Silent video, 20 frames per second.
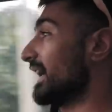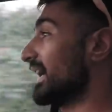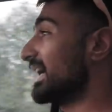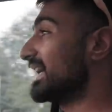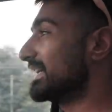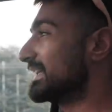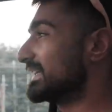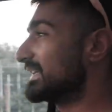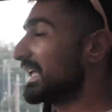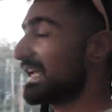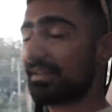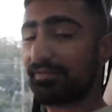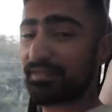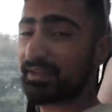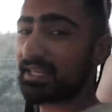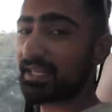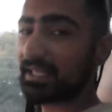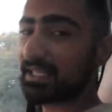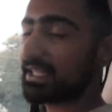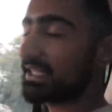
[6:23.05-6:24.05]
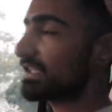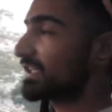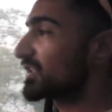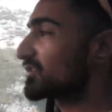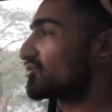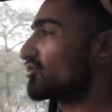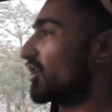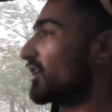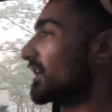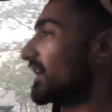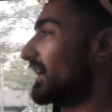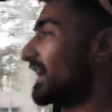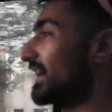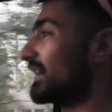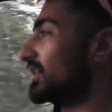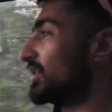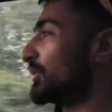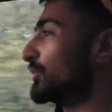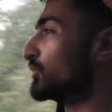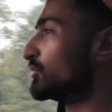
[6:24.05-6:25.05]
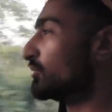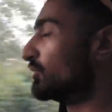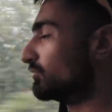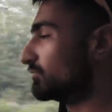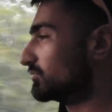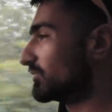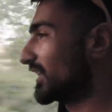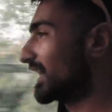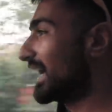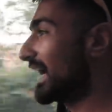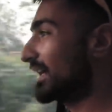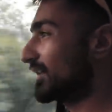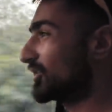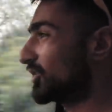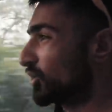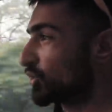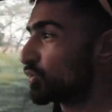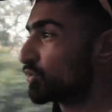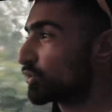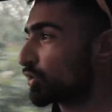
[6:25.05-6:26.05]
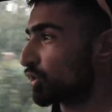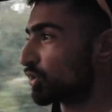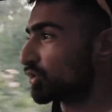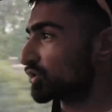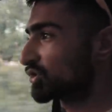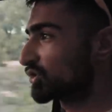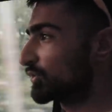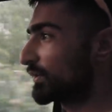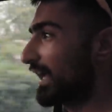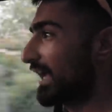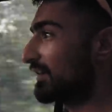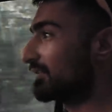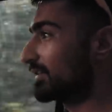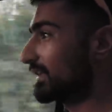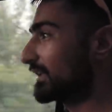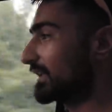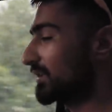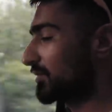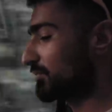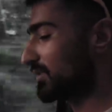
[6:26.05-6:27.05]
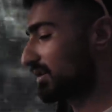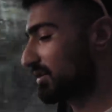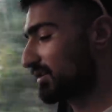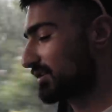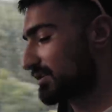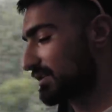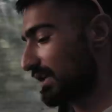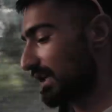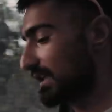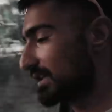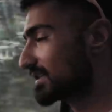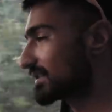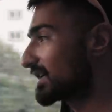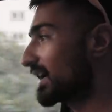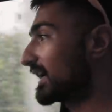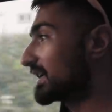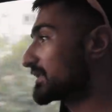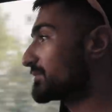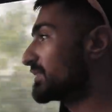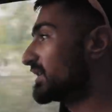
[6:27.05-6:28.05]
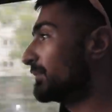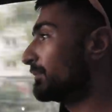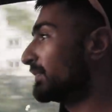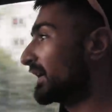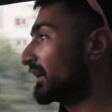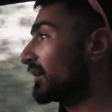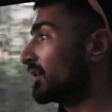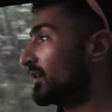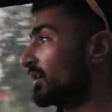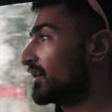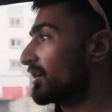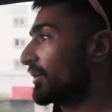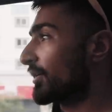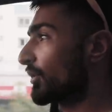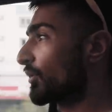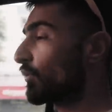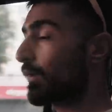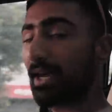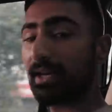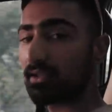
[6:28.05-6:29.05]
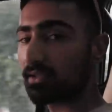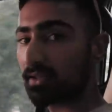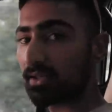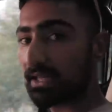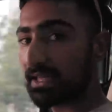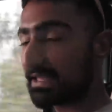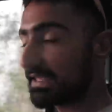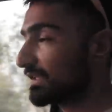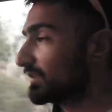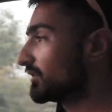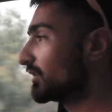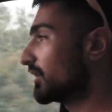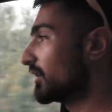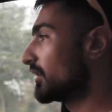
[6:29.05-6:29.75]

it definitely does not let you get too close to everything because it starts beeping quite early.